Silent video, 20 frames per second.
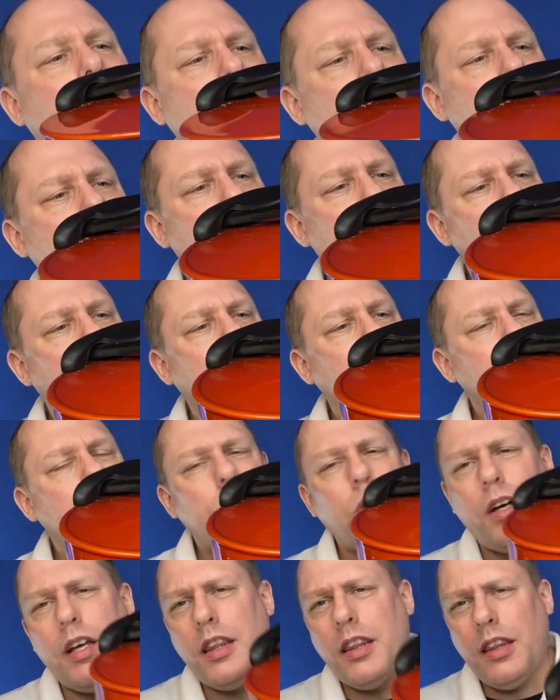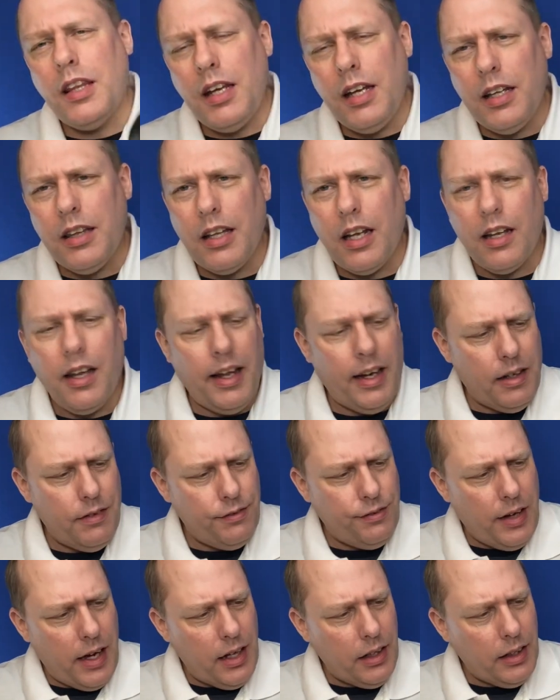the violin. So I think that like a
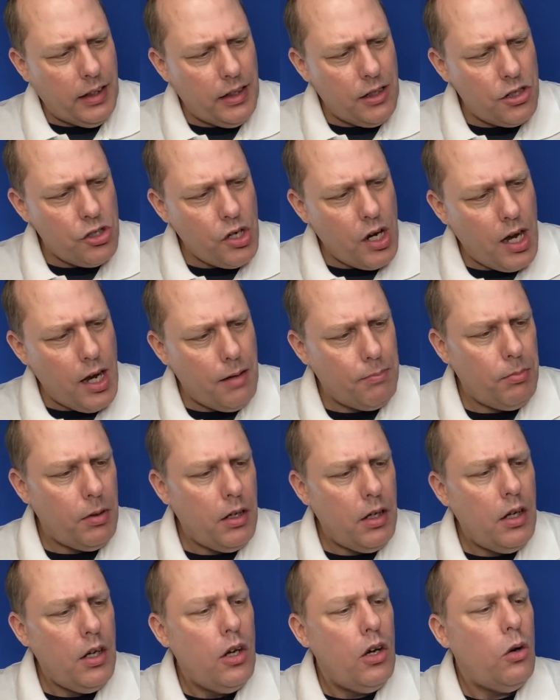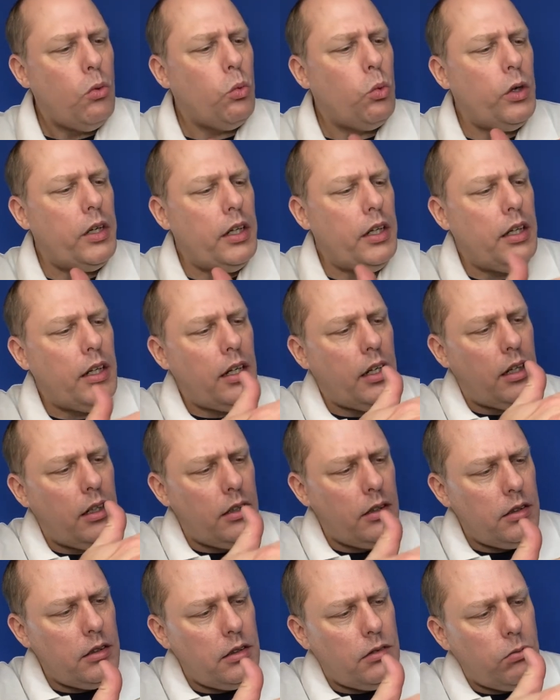violin shop would
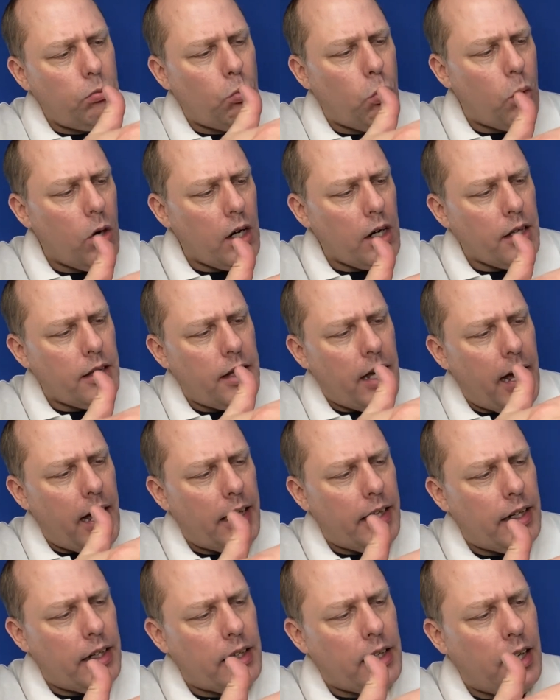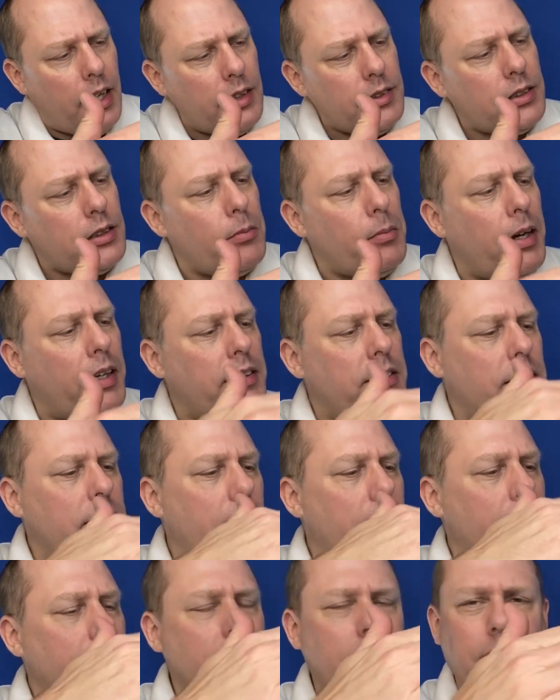work that and customize
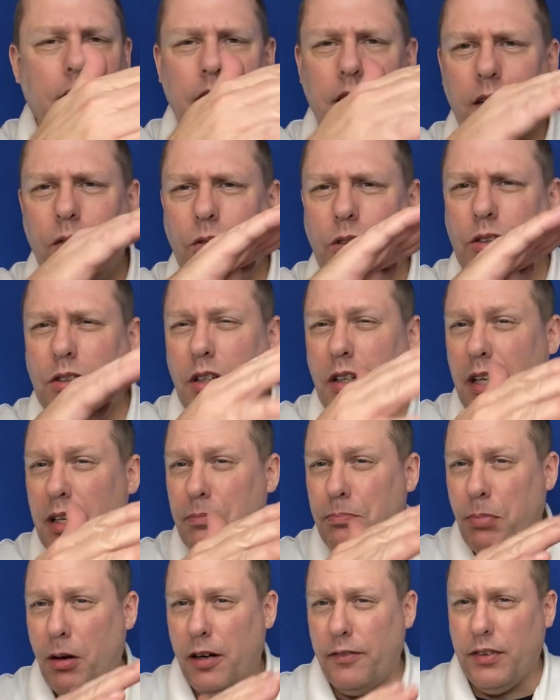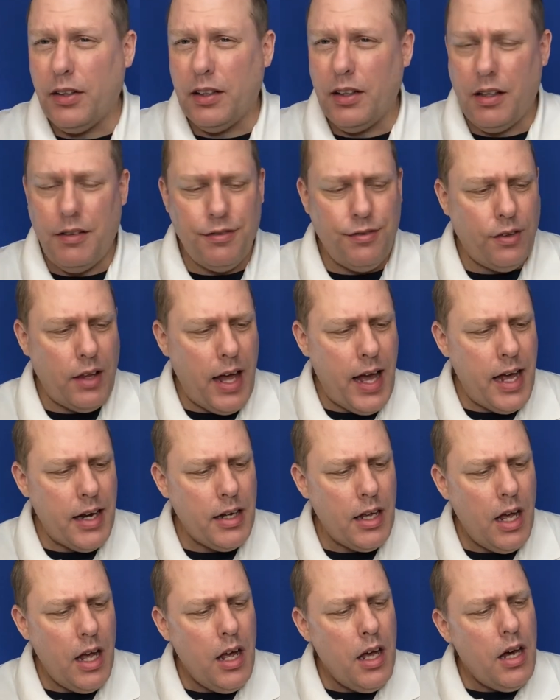that until it was laid perfectly flat.
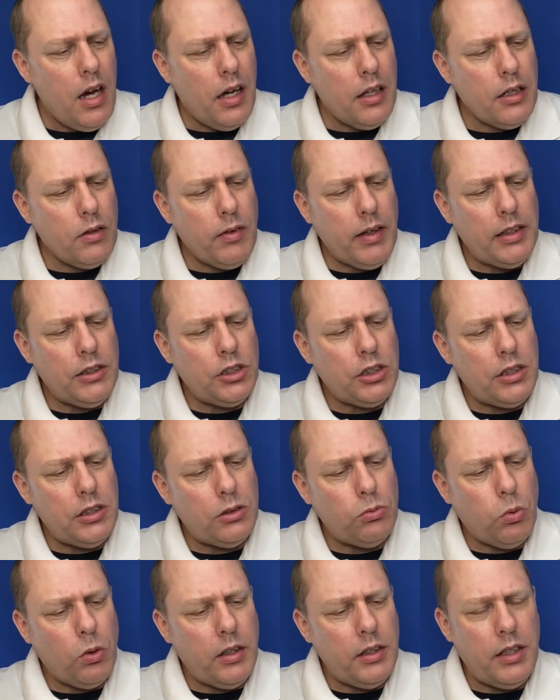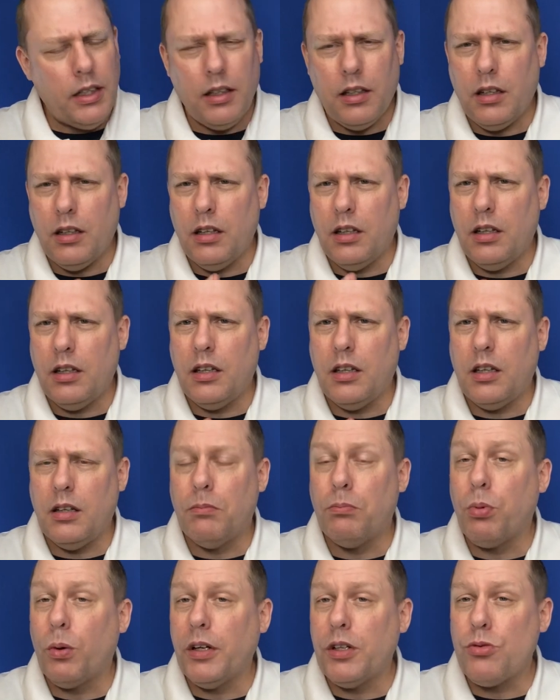Otherwise, she's worried that the, the
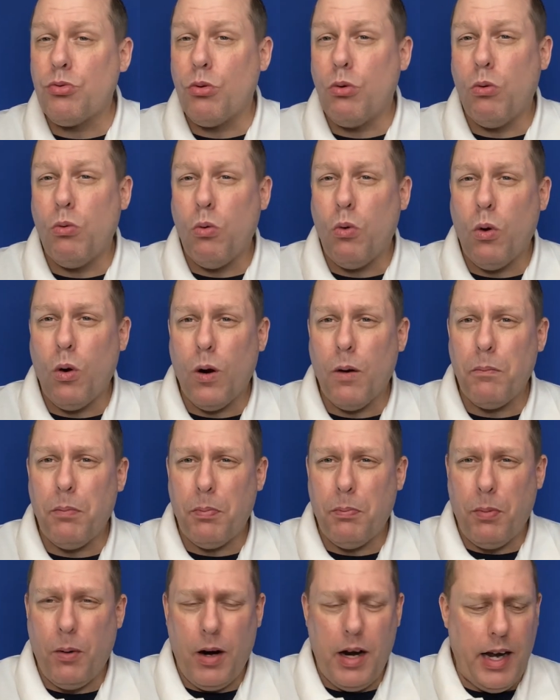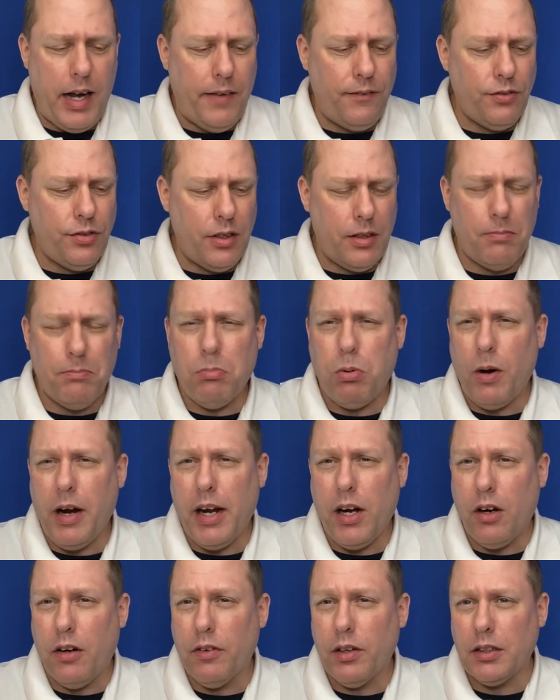bridge will warp perhaps and
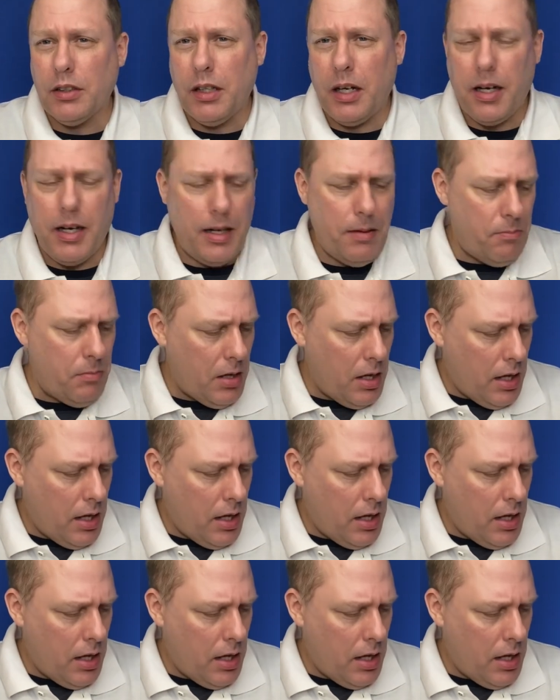break over time.